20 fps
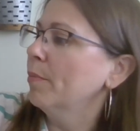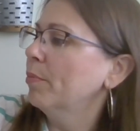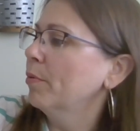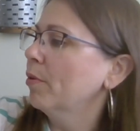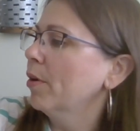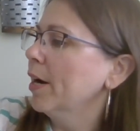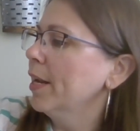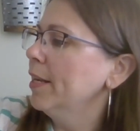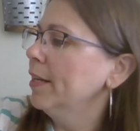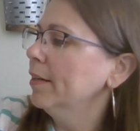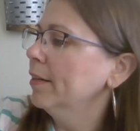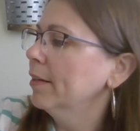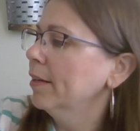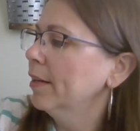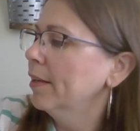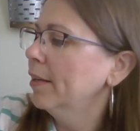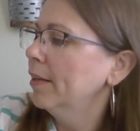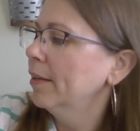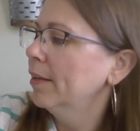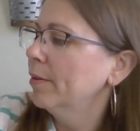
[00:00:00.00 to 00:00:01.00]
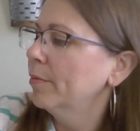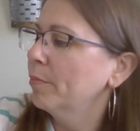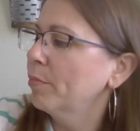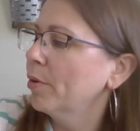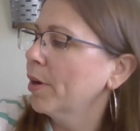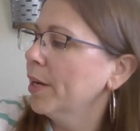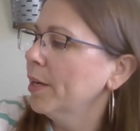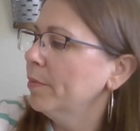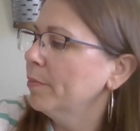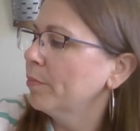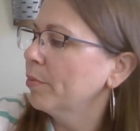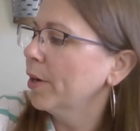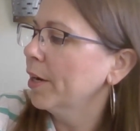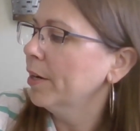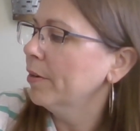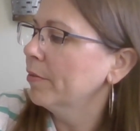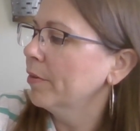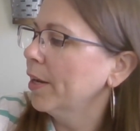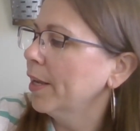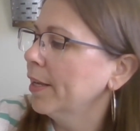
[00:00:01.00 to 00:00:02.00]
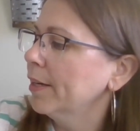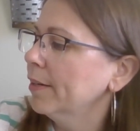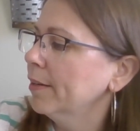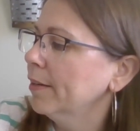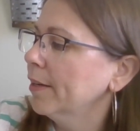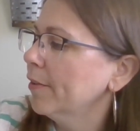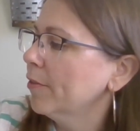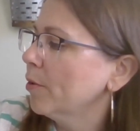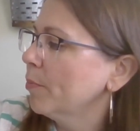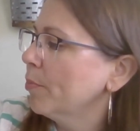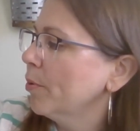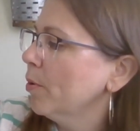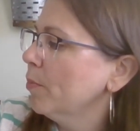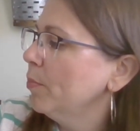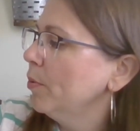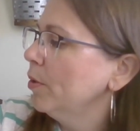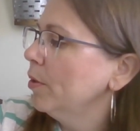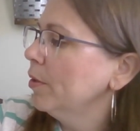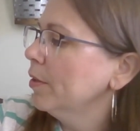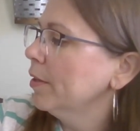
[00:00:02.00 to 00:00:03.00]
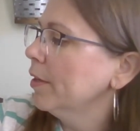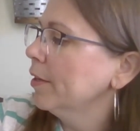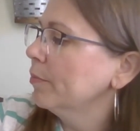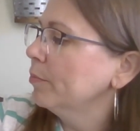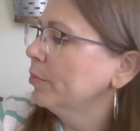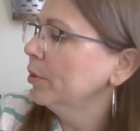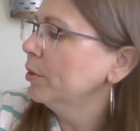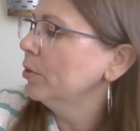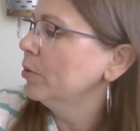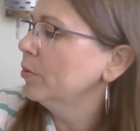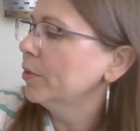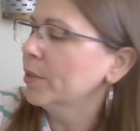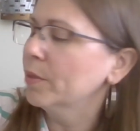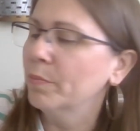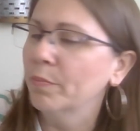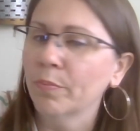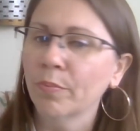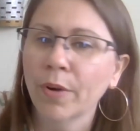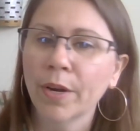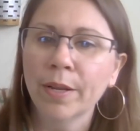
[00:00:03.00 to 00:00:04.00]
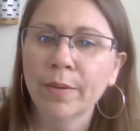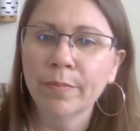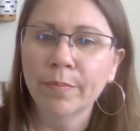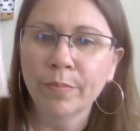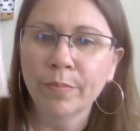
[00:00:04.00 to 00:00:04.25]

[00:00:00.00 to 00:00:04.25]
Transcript: a bright, bright, bright red. And the purple and blue is bright